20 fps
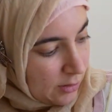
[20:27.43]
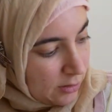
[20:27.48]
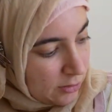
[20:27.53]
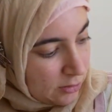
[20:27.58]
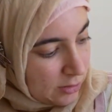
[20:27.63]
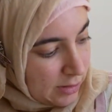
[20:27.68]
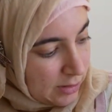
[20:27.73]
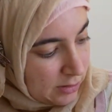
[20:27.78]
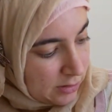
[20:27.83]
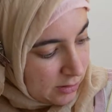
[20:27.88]

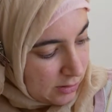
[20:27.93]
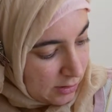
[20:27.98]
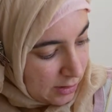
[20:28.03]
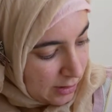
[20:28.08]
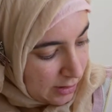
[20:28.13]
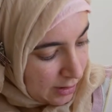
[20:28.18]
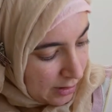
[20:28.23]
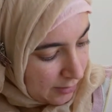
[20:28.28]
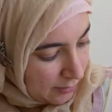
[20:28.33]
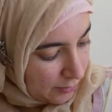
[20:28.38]
So let's
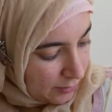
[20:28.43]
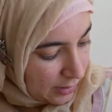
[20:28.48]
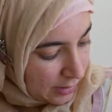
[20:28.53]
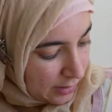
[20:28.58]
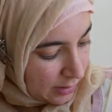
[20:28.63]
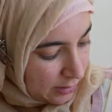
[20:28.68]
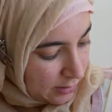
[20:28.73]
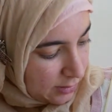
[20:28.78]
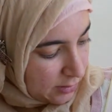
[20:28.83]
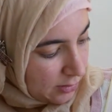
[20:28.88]
start off with
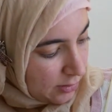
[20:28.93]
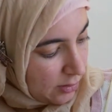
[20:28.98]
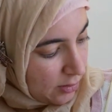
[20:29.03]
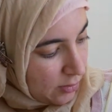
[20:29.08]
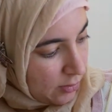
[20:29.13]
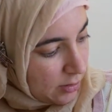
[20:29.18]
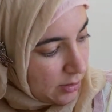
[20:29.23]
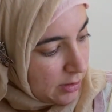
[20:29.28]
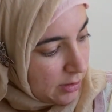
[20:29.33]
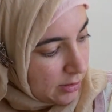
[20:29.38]
this.
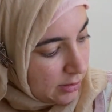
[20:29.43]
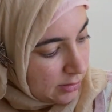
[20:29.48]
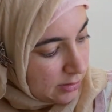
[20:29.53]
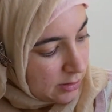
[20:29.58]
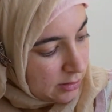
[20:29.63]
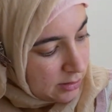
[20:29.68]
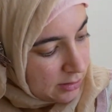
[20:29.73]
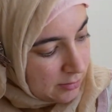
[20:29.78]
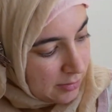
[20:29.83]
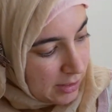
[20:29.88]
So
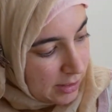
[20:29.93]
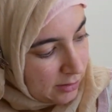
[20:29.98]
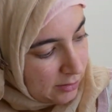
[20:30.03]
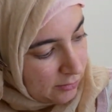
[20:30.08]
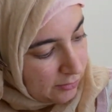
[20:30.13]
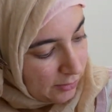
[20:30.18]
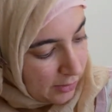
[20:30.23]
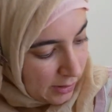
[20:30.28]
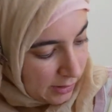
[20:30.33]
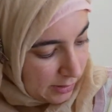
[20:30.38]

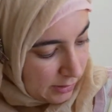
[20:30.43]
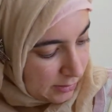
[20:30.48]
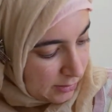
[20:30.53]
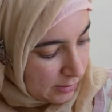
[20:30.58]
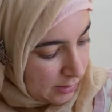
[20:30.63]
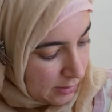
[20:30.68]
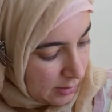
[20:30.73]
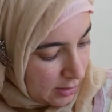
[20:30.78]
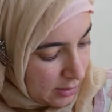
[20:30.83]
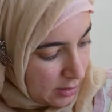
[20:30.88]
systematic
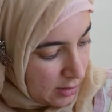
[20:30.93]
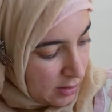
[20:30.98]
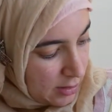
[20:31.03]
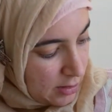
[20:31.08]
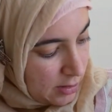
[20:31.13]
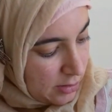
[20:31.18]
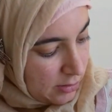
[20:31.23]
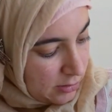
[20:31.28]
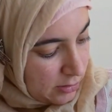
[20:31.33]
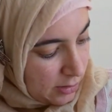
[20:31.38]
phonics.
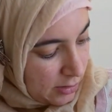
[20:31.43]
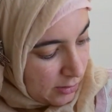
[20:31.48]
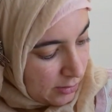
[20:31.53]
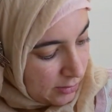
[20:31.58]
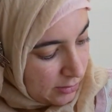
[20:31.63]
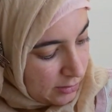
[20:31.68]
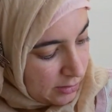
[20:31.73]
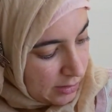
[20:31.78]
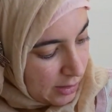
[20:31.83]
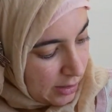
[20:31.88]
So
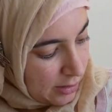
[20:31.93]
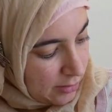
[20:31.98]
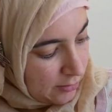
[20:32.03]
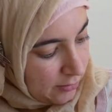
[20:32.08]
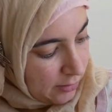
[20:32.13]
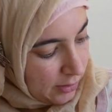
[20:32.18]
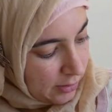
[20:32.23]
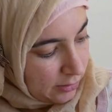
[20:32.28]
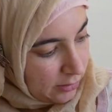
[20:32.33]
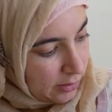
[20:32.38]
they'll say the
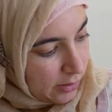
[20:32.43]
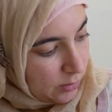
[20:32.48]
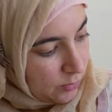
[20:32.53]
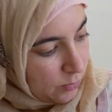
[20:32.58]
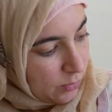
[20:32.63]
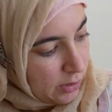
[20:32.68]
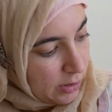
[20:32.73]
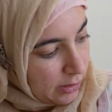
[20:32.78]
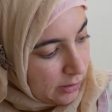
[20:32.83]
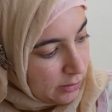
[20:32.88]

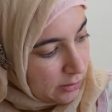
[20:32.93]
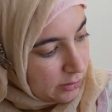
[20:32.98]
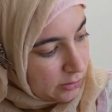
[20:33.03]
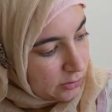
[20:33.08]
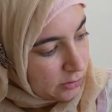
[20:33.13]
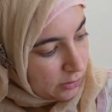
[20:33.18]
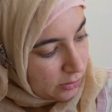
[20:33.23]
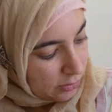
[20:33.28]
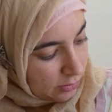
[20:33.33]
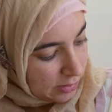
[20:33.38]
phonogram blah.
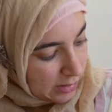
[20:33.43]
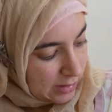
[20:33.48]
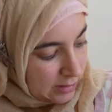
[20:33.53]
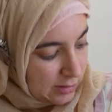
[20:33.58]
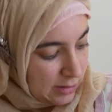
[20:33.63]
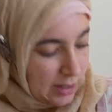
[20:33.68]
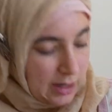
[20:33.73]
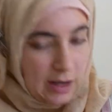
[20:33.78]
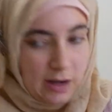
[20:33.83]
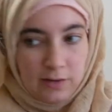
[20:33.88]
So you'll
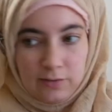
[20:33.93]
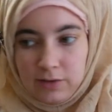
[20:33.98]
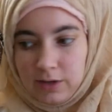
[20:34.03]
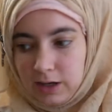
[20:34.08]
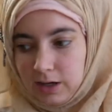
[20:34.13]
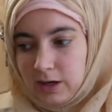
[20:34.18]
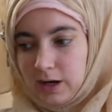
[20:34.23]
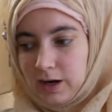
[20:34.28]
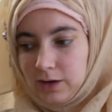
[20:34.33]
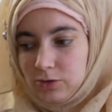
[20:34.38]
need to have
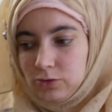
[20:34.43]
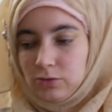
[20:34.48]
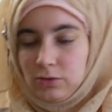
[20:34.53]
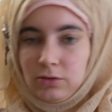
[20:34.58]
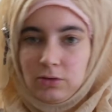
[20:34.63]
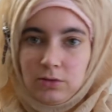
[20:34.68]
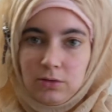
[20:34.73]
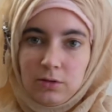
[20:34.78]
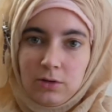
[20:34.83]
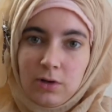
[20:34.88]
that
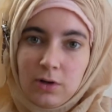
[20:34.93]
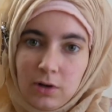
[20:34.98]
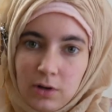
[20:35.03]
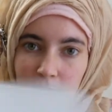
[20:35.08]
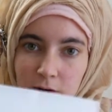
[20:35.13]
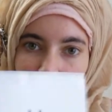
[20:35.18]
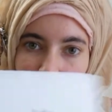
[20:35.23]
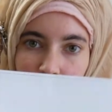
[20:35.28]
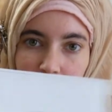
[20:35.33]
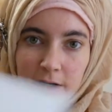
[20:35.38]
actual
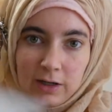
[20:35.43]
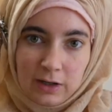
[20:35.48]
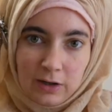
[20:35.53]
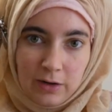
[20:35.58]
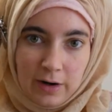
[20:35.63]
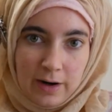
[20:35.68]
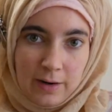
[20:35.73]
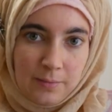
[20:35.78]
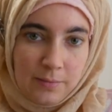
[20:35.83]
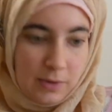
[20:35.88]

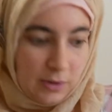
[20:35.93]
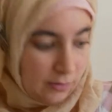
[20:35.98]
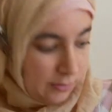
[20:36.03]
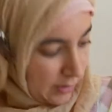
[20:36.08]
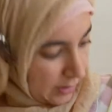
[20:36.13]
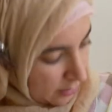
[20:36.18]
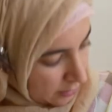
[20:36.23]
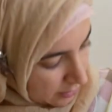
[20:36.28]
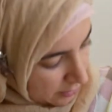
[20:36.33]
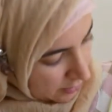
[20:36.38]
phonogram
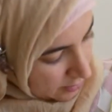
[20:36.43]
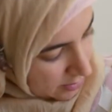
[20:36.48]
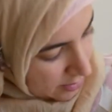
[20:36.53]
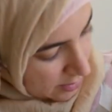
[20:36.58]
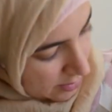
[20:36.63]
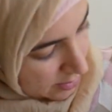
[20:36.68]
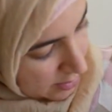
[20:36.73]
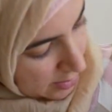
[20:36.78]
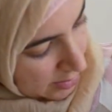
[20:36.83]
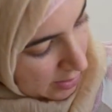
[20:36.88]
available,
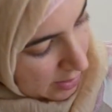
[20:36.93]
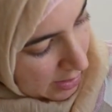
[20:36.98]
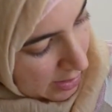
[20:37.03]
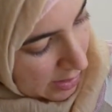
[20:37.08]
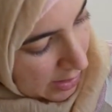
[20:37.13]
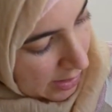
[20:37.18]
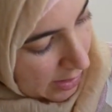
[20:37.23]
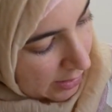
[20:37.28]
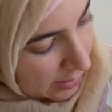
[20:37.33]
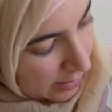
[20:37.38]

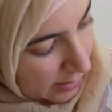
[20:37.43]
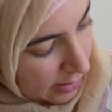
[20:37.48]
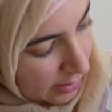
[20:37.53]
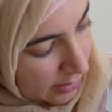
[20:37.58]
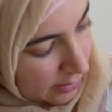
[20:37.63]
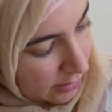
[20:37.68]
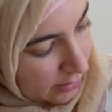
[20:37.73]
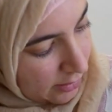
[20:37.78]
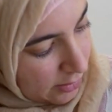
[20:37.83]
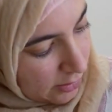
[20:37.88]
and
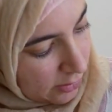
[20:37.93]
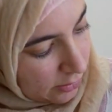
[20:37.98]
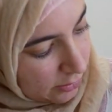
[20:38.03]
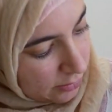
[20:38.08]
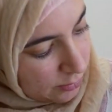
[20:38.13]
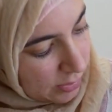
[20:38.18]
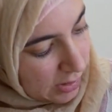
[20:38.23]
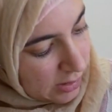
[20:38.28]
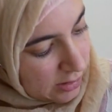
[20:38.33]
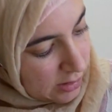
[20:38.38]
then
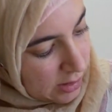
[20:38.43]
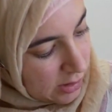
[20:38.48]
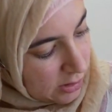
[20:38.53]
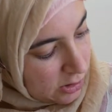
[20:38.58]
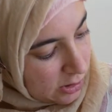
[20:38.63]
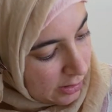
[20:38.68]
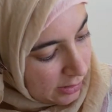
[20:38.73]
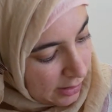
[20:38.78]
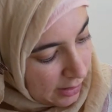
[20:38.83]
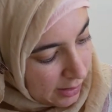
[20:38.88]
you'll be
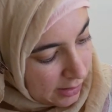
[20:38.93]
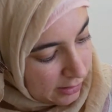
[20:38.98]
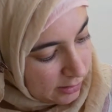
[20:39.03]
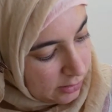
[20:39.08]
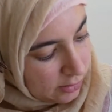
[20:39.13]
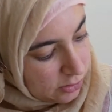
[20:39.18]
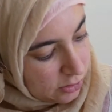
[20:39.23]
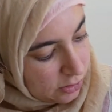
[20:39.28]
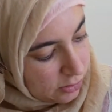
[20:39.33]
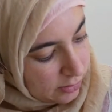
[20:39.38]
teaching that
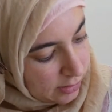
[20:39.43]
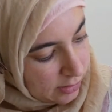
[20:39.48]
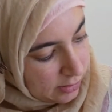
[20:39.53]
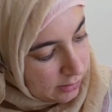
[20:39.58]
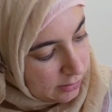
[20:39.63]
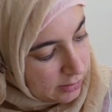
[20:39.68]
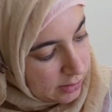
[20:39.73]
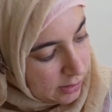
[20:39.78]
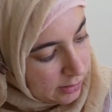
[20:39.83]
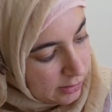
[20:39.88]
and
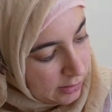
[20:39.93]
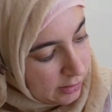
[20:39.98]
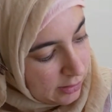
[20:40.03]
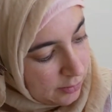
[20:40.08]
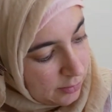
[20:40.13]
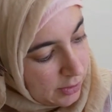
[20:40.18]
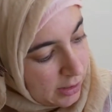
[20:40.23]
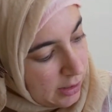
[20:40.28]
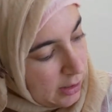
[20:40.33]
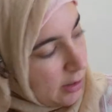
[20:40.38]
telling
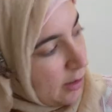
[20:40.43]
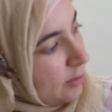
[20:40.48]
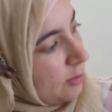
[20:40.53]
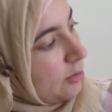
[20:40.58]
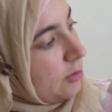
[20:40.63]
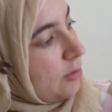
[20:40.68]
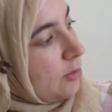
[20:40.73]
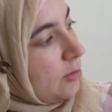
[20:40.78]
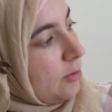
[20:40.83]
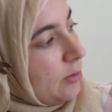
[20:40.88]
them how
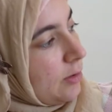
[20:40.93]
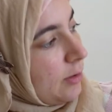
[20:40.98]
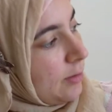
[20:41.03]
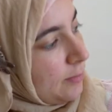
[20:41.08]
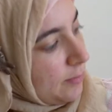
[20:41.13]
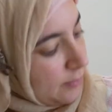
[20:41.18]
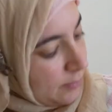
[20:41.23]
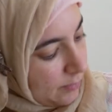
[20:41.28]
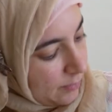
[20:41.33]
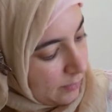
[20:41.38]

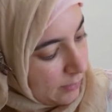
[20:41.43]
to